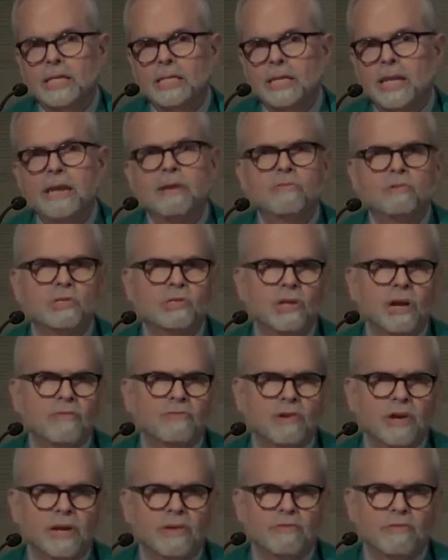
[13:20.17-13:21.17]
that he was
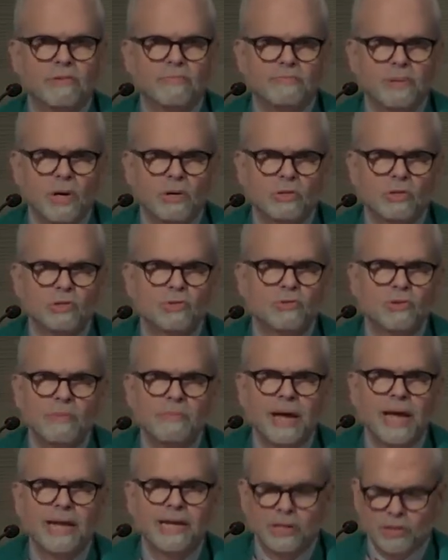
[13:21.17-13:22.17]
suffering from
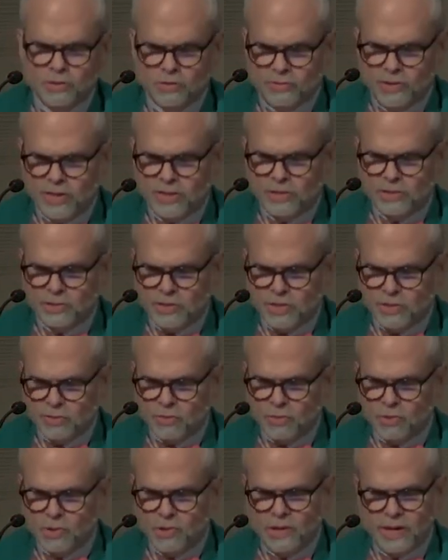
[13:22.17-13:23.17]
post-traumatic stress
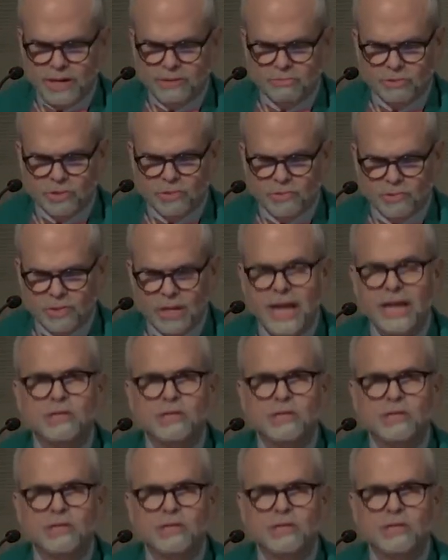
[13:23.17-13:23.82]
disorder